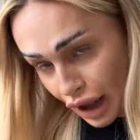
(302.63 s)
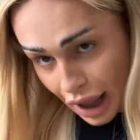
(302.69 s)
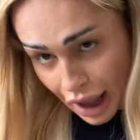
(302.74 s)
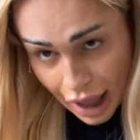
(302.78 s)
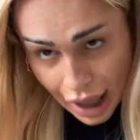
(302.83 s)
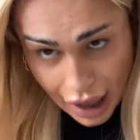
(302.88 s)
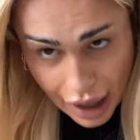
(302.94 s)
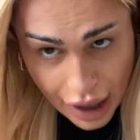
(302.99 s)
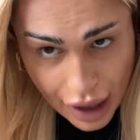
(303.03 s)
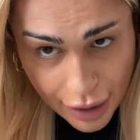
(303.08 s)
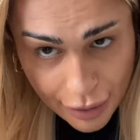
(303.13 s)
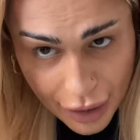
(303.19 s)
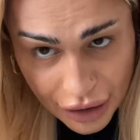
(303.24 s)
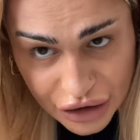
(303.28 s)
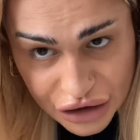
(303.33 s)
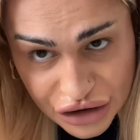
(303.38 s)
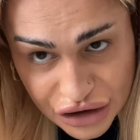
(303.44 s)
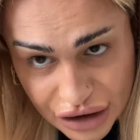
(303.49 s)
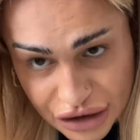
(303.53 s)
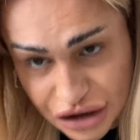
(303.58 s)
um, and
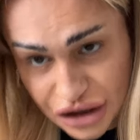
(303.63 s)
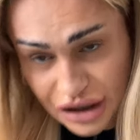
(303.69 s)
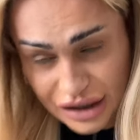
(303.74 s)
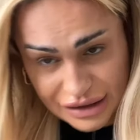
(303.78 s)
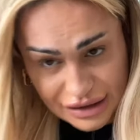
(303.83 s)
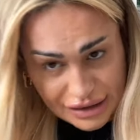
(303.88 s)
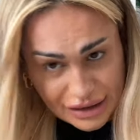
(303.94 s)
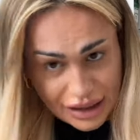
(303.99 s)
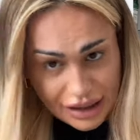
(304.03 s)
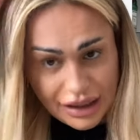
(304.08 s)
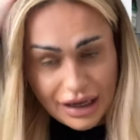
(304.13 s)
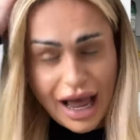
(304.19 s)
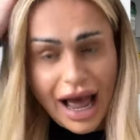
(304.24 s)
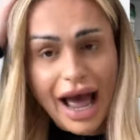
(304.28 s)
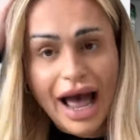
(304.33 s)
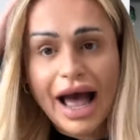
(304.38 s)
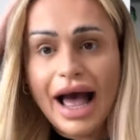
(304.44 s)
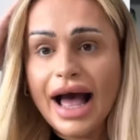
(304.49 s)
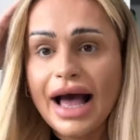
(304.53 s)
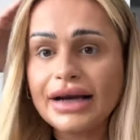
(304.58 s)
as you can see,
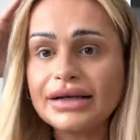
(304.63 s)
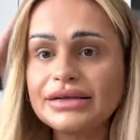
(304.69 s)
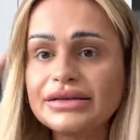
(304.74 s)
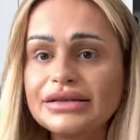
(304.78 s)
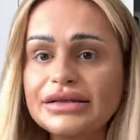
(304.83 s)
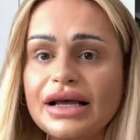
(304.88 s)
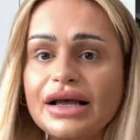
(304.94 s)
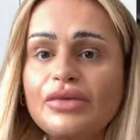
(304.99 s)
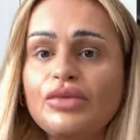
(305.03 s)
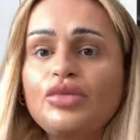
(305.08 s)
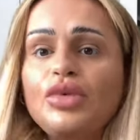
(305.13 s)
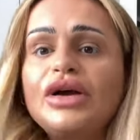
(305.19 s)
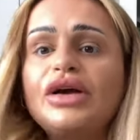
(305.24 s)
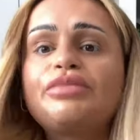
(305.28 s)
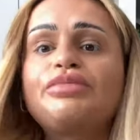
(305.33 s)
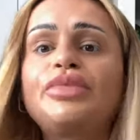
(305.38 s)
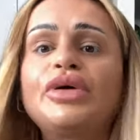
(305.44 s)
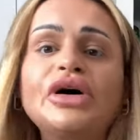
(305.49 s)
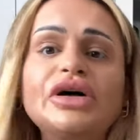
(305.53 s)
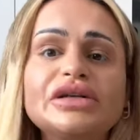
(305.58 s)
and we
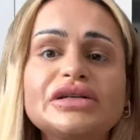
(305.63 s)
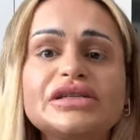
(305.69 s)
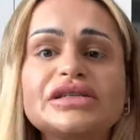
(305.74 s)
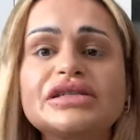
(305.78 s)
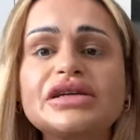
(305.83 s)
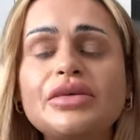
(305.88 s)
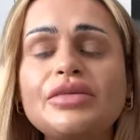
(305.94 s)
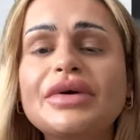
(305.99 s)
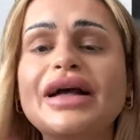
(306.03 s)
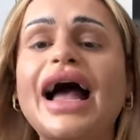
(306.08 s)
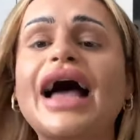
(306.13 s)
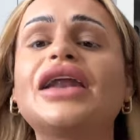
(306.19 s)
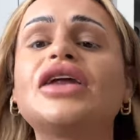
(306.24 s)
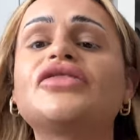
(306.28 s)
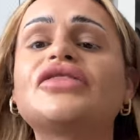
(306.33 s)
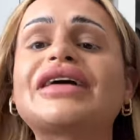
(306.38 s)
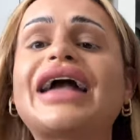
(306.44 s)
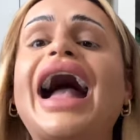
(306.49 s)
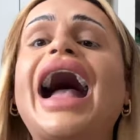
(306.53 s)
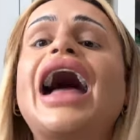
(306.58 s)
put some kind
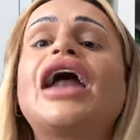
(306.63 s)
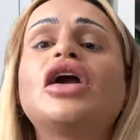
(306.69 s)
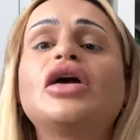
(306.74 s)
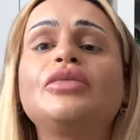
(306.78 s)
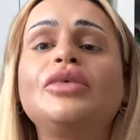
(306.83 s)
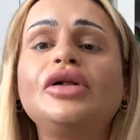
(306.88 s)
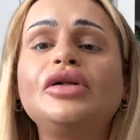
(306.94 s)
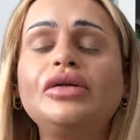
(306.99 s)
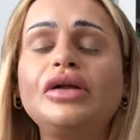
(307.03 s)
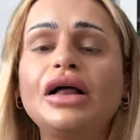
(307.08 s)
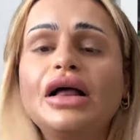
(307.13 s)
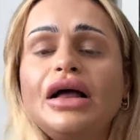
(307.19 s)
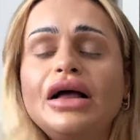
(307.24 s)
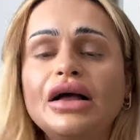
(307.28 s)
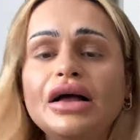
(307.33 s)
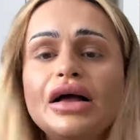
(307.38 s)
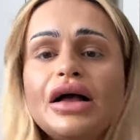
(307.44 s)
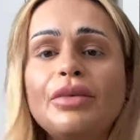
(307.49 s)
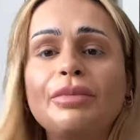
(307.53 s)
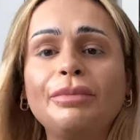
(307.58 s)
of caramel
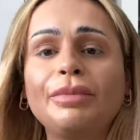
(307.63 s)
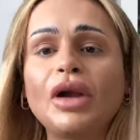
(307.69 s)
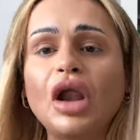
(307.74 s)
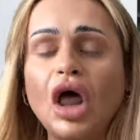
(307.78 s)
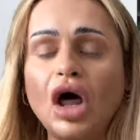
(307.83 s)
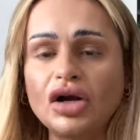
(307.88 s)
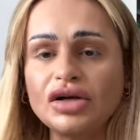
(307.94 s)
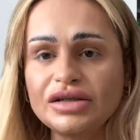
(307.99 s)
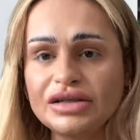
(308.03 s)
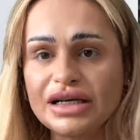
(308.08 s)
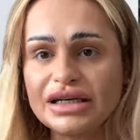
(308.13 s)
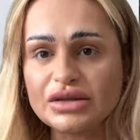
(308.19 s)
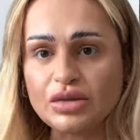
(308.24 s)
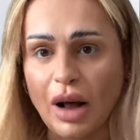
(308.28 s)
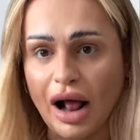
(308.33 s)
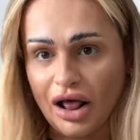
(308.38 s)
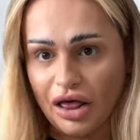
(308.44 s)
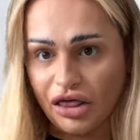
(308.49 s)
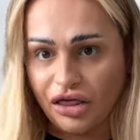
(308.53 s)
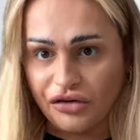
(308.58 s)
blonde as
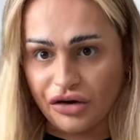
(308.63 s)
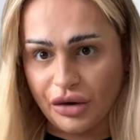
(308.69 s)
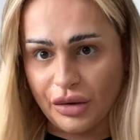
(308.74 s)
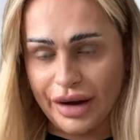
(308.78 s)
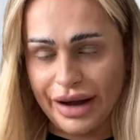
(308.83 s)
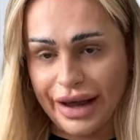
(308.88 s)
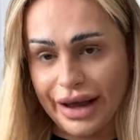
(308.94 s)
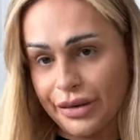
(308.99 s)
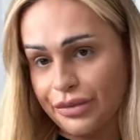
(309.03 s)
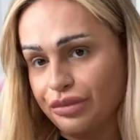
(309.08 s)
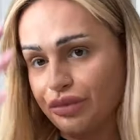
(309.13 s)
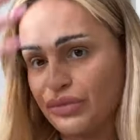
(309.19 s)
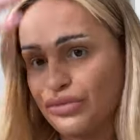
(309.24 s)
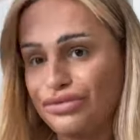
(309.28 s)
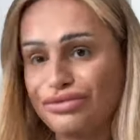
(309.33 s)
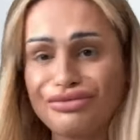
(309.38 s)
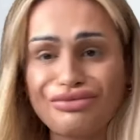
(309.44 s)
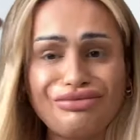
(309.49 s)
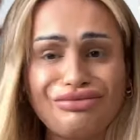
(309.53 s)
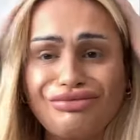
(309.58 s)
well through it.
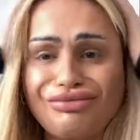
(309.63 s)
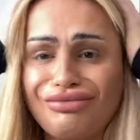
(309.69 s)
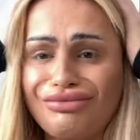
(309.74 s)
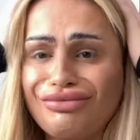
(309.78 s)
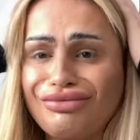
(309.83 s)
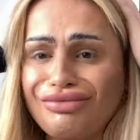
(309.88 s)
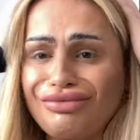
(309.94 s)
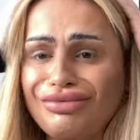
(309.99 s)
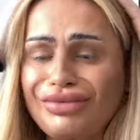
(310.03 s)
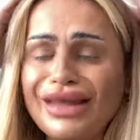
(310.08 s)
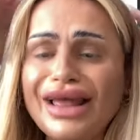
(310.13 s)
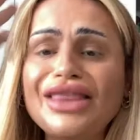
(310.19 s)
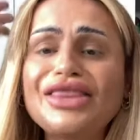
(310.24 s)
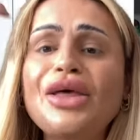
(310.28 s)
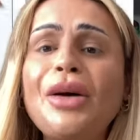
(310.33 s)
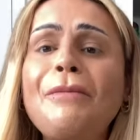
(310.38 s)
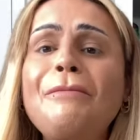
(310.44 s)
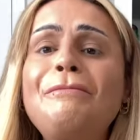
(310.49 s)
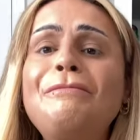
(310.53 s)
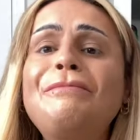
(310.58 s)

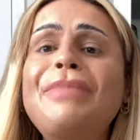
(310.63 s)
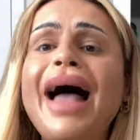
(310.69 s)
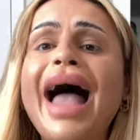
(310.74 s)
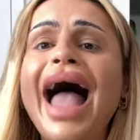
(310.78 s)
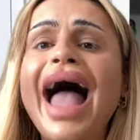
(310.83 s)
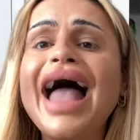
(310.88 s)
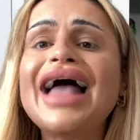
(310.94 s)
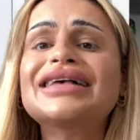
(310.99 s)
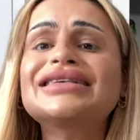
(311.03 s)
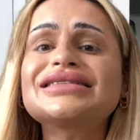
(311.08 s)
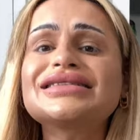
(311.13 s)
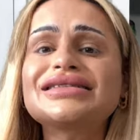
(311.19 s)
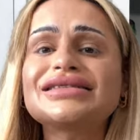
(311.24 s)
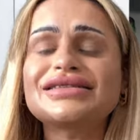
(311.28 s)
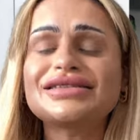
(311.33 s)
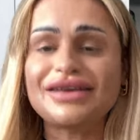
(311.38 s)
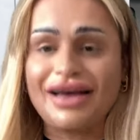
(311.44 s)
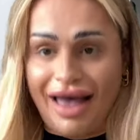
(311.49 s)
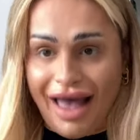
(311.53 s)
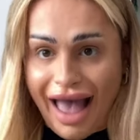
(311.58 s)
The
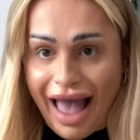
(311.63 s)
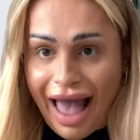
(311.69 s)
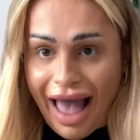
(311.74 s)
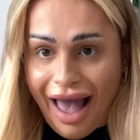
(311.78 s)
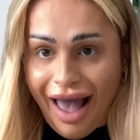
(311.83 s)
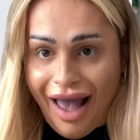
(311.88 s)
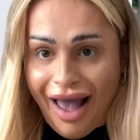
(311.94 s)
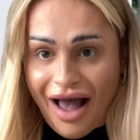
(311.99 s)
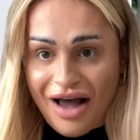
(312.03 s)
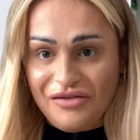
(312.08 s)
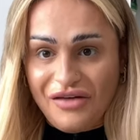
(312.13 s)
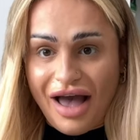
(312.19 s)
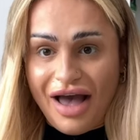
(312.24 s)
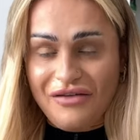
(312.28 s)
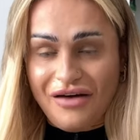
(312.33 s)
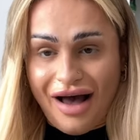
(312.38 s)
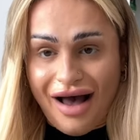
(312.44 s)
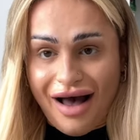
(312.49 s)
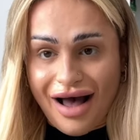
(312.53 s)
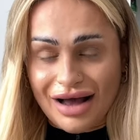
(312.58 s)
best hair I've
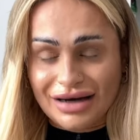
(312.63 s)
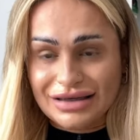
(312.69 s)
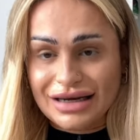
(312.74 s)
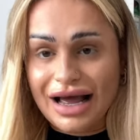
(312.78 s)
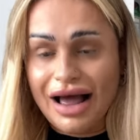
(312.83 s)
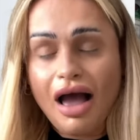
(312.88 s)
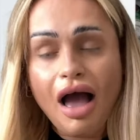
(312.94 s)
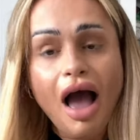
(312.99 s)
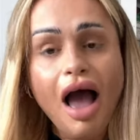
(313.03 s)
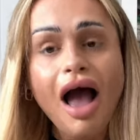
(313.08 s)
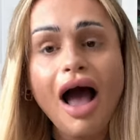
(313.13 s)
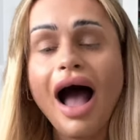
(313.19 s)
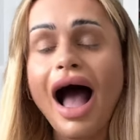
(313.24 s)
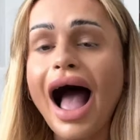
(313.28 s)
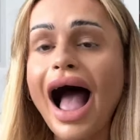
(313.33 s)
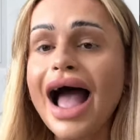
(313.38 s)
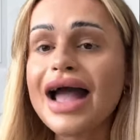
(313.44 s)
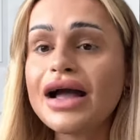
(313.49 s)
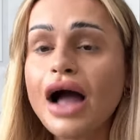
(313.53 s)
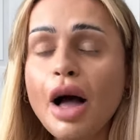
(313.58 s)
ever had.
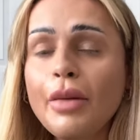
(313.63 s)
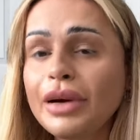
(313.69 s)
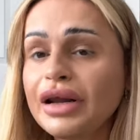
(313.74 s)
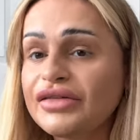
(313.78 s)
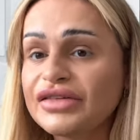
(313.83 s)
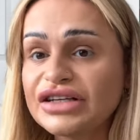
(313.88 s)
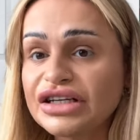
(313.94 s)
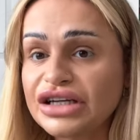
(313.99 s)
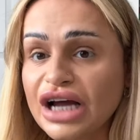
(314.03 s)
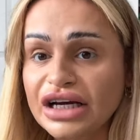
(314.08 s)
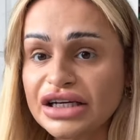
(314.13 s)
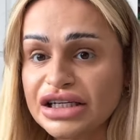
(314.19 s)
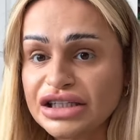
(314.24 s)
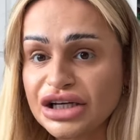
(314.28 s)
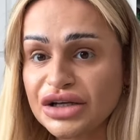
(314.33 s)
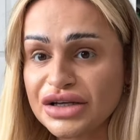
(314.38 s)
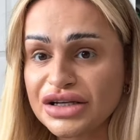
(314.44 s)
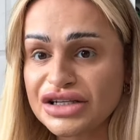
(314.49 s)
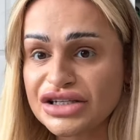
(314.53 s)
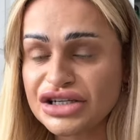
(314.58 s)
I can't believe I didn't, I didn't
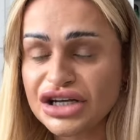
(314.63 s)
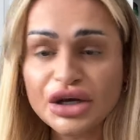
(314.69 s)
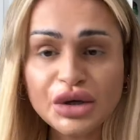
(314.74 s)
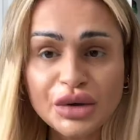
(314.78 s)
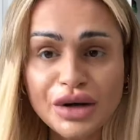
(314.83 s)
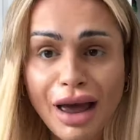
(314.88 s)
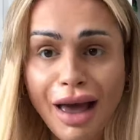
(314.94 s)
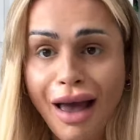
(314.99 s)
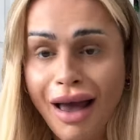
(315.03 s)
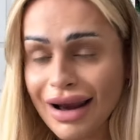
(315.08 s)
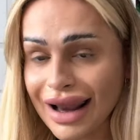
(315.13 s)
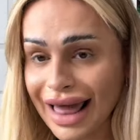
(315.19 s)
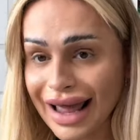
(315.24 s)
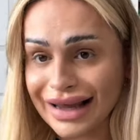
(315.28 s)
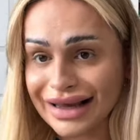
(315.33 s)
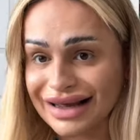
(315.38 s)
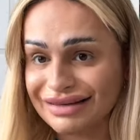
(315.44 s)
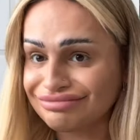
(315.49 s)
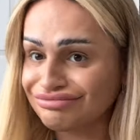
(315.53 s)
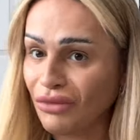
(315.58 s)
do this sooner.
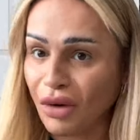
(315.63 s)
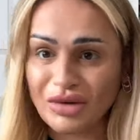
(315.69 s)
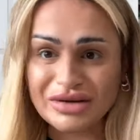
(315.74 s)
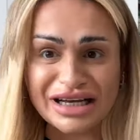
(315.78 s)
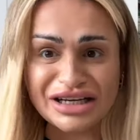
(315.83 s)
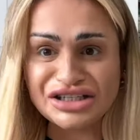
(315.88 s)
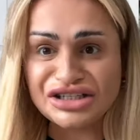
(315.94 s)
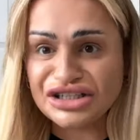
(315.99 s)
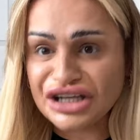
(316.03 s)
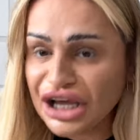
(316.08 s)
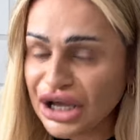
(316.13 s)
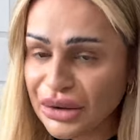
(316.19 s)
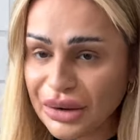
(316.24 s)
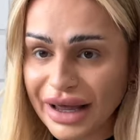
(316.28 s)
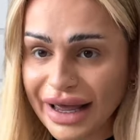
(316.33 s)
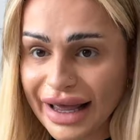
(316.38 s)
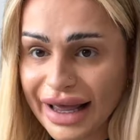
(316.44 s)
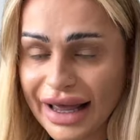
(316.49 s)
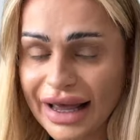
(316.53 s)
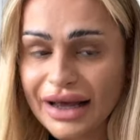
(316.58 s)
Like, what was I
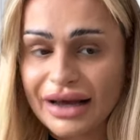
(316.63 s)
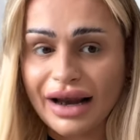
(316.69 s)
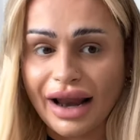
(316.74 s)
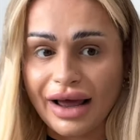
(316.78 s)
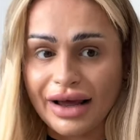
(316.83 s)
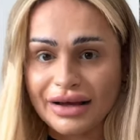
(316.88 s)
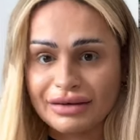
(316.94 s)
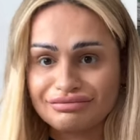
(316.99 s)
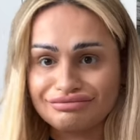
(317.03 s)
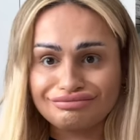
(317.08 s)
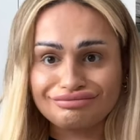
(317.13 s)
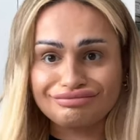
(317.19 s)
doing? Like,